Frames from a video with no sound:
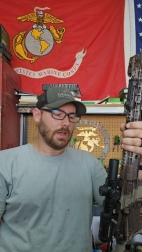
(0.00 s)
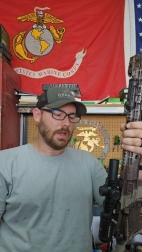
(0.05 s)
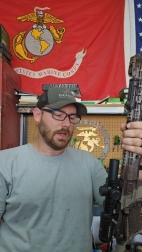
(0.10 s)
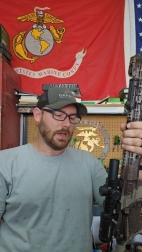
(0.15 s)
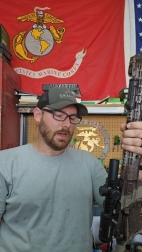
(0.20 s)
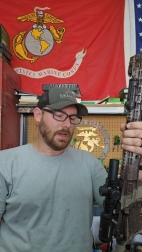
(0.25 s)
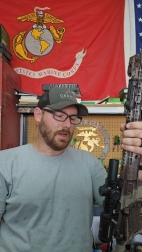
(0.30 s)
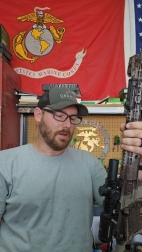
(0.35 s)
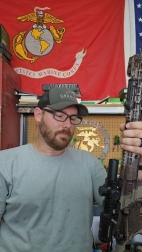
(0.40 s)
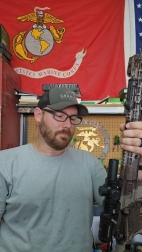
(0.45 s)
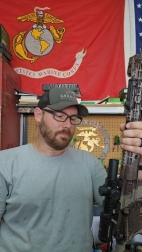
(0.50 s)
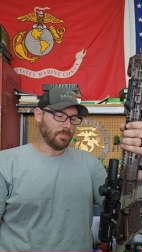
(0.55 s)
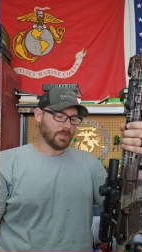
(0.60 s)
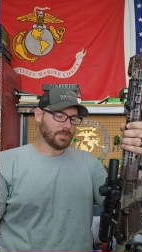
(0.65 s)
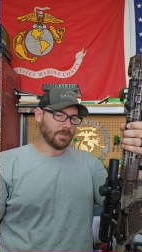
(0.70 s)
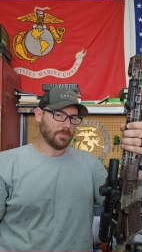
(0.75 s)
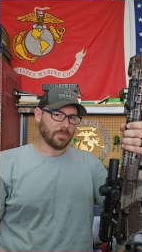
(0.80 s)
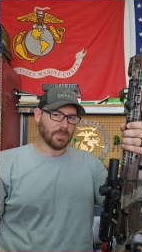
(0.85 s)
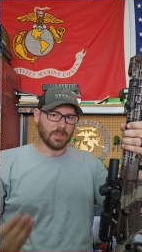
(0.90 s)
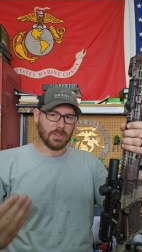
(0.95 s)
um, but
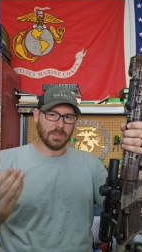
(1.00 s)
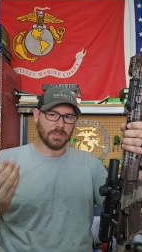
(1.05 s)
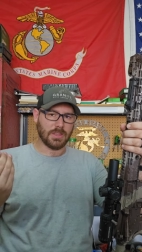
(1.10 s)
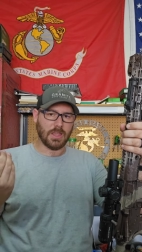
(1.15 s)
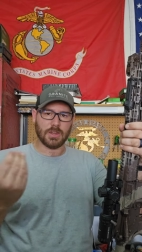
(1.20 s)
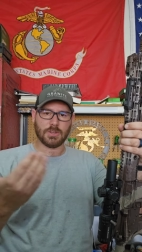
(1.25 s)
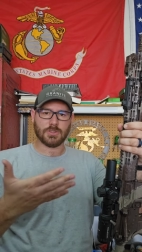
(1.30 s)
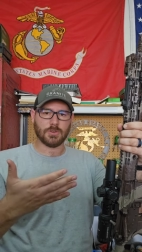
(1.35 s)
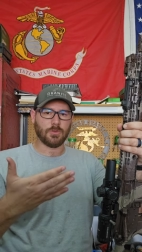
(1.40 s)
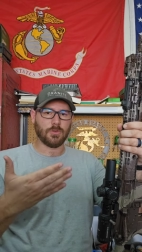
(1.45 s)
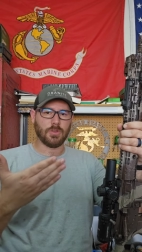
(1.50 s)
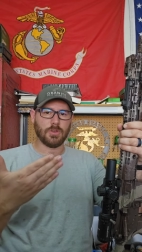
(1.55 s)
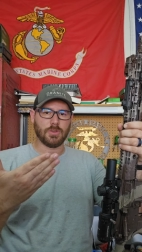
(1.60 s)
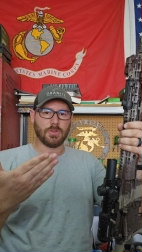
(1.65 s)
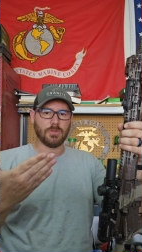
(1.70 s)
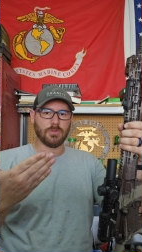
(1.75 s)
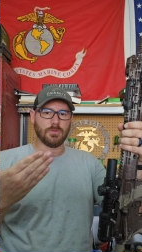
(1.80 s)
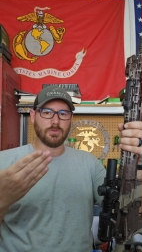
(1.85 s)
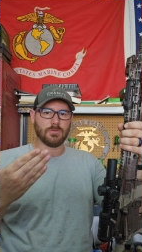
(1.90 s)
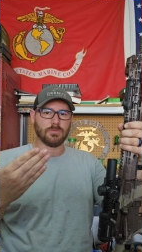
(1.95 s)
something that's actually going
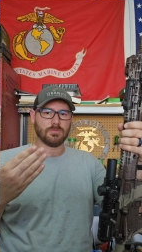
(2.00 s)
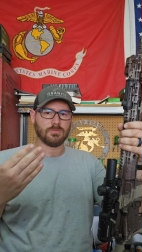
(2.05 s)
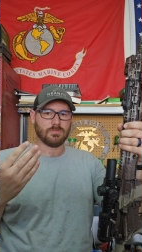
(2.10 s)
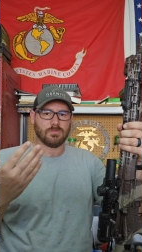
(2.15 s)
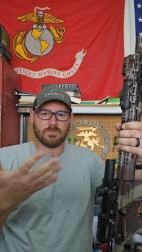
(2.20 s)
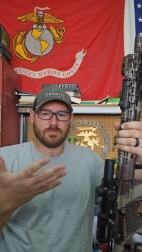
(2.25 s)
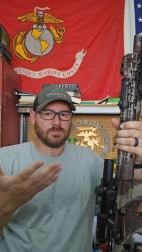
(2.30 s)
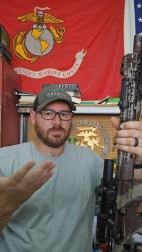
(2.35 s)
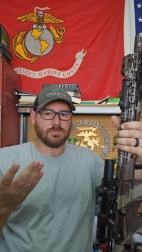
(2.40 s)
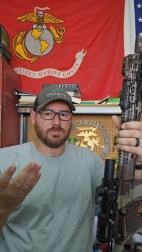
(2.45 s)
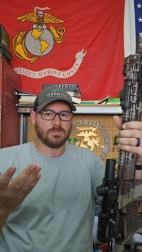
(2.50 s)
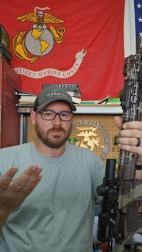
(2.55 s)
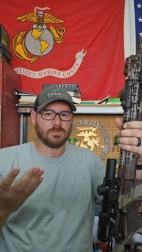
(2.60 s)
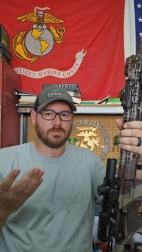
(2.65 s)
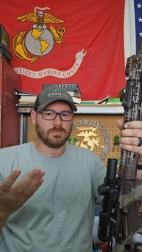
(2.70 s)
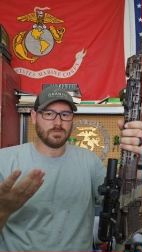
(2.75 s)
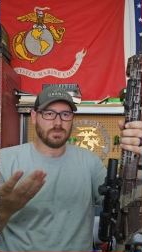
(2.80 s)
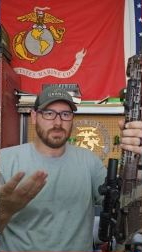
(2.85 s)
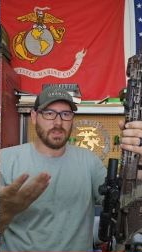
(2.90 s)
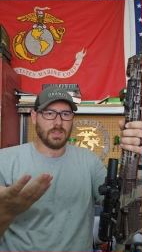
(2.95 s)

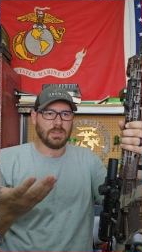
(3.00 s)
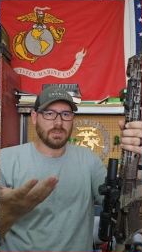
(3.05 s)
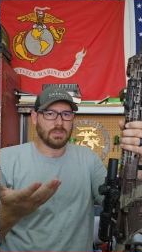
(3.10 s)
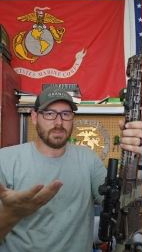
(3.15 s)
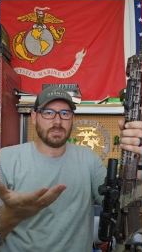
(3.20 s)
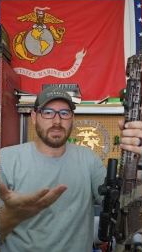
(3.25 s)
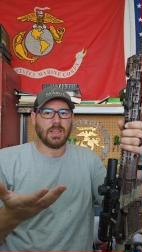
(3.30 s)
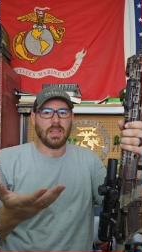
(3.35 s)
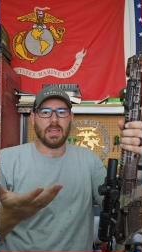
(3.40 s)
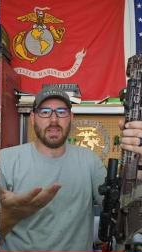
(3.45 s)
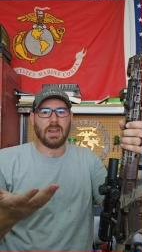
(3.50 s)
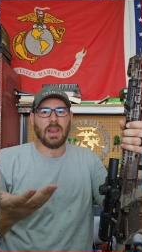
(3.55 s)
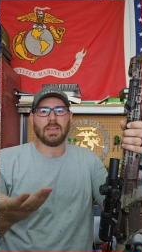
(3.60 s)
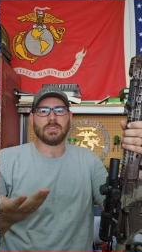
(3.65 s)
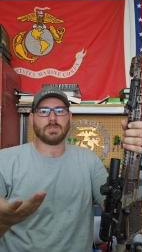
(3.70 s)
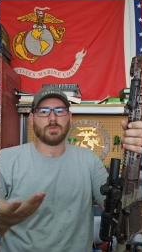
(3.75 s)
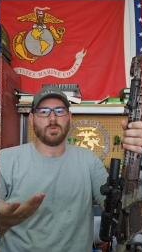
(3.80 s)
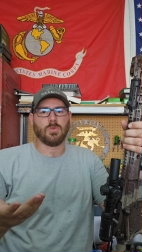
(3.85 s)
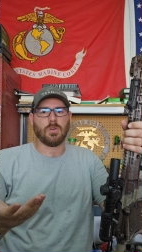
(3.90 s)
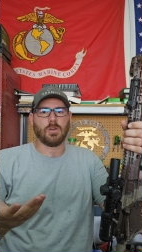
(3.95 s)
to, it just, it has
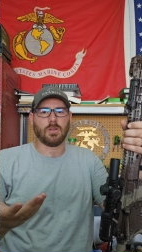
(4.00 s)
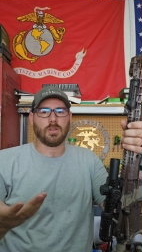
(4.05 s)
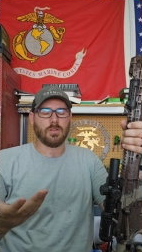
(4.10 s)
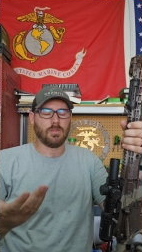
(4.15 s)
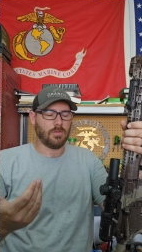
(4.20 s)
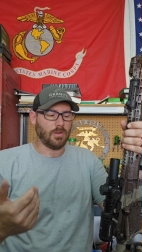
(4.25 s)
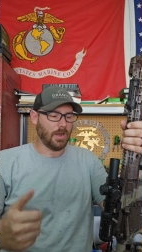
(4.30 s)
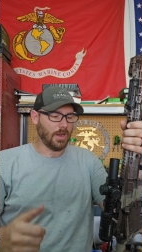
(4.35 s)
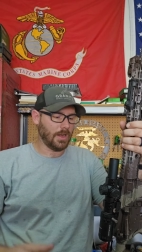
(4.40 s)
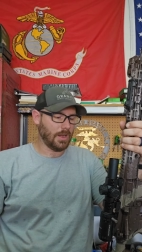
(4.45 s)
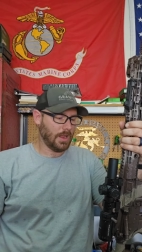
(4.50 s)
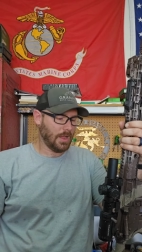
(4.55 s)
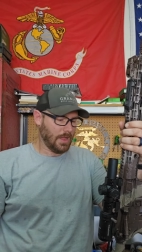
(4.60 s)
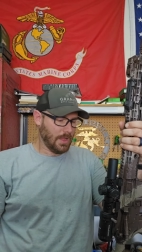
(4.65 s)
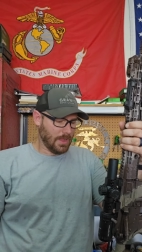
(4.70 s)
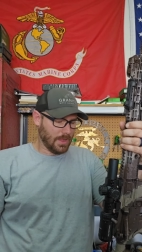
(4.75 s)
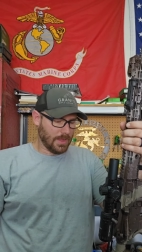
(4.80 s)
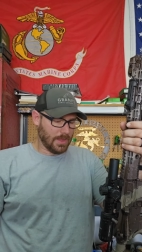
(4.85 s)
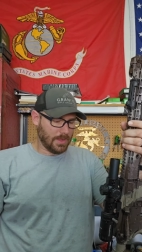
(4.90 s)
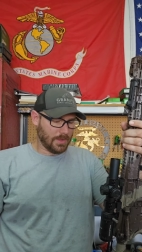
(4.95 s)
to work, right?
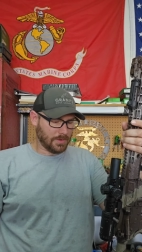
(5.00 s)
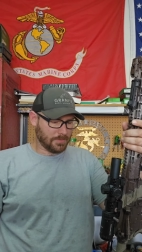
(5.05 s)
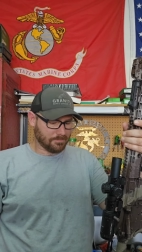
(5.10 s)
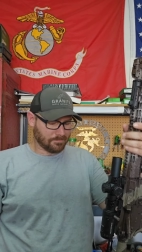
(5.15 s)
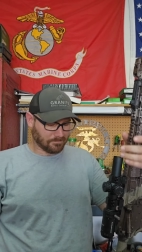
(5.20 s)
Um,